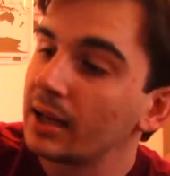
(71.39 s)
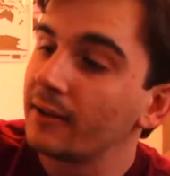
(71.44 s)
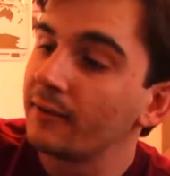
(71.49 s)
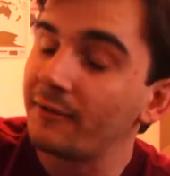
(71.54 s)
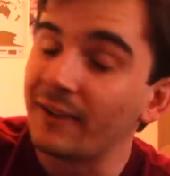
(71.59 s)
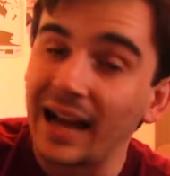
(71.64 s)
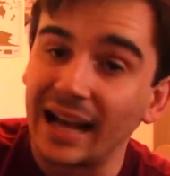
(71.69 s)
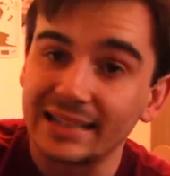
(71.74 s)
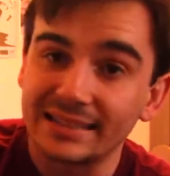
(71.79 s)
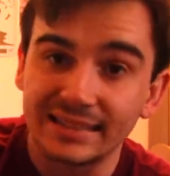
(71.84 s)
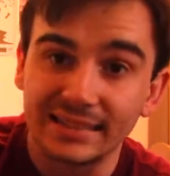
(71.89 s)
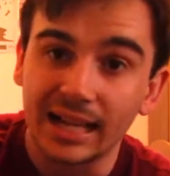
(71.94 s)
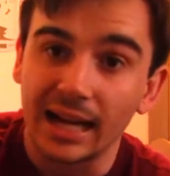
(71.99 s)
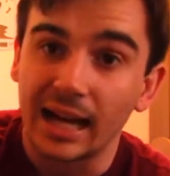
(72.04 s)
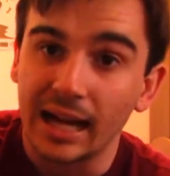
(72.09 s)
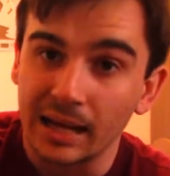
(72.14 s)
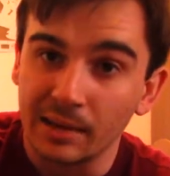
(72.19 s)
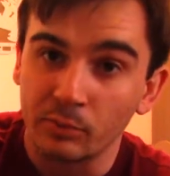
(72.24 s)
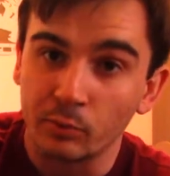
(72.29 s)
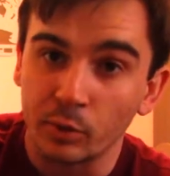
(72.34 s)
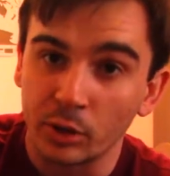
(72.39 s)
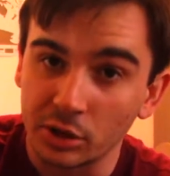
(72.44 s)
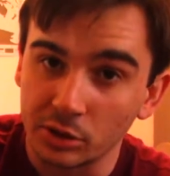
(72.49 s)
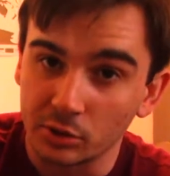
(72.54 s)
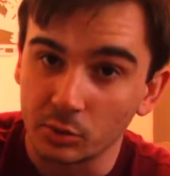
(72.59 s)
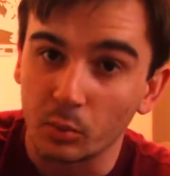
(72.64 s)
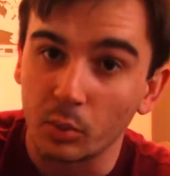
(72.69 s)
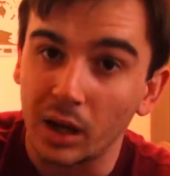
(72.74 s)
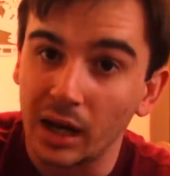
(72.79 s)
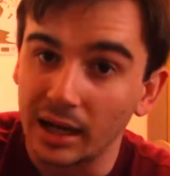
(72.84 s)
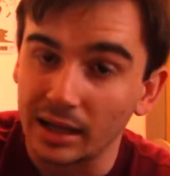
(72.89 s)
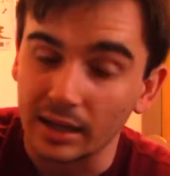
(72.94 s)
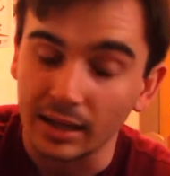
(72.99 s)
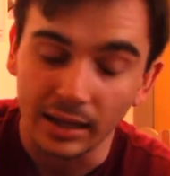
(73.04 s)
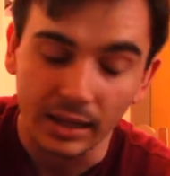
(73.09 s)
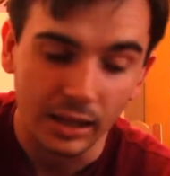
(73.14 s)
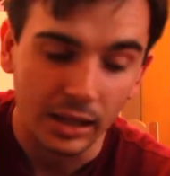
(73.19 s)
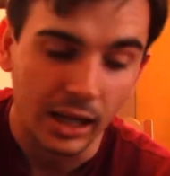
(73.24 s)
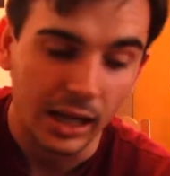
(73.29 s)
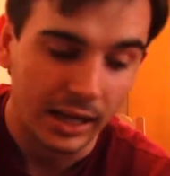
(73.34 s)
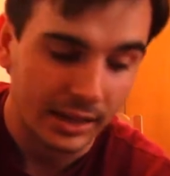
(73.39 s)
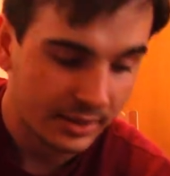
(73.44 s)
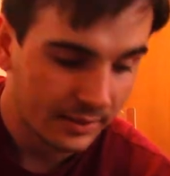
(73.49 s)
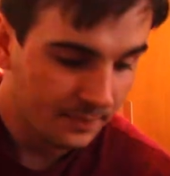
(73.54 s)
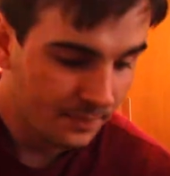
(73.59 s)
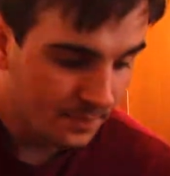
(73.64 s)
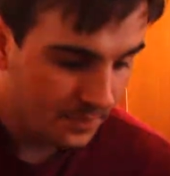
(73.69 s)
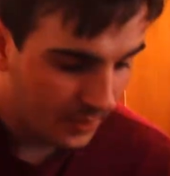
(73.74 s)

fast time when you're walking a lot.